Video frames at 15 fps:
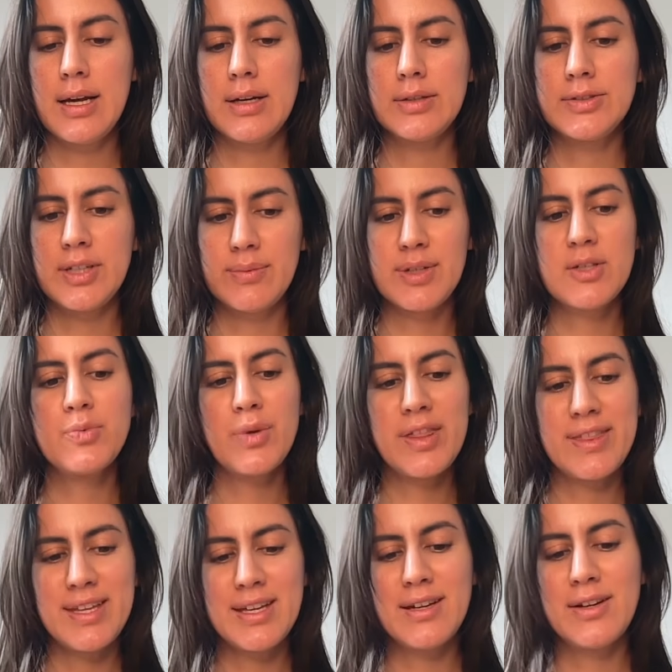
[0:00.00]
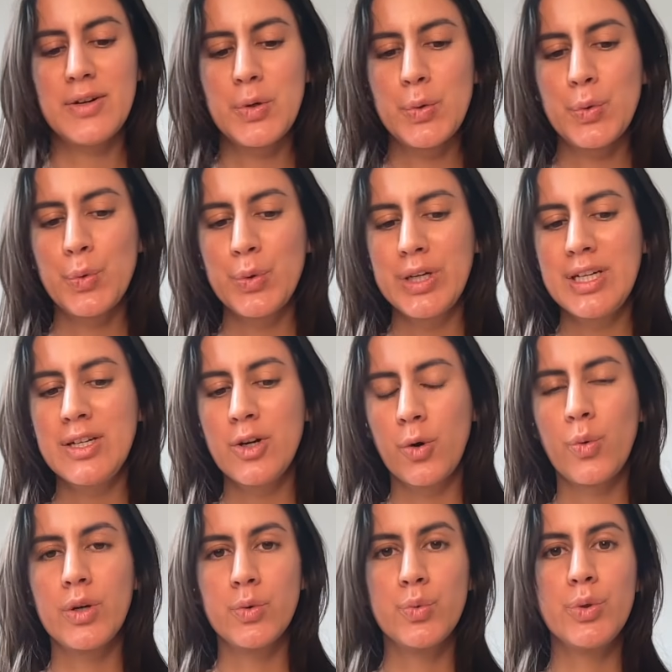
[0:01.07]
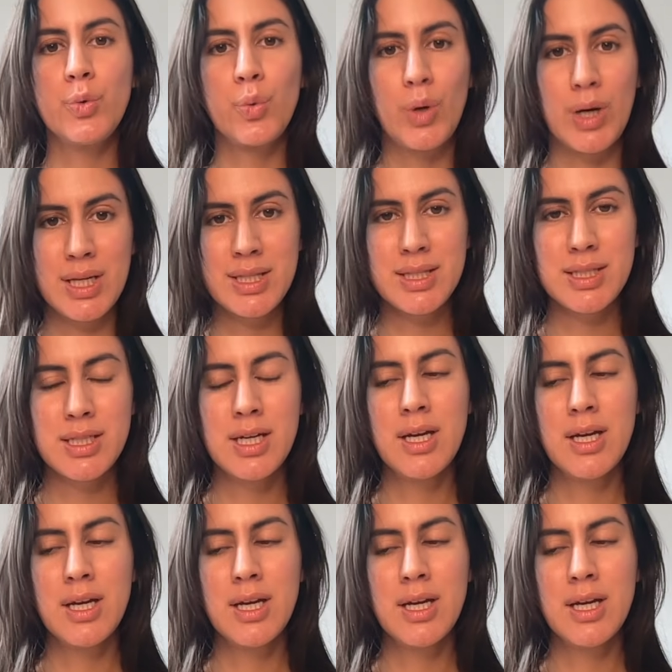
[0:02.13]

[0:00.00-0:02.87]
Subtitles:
Sometimes we think we know what we want,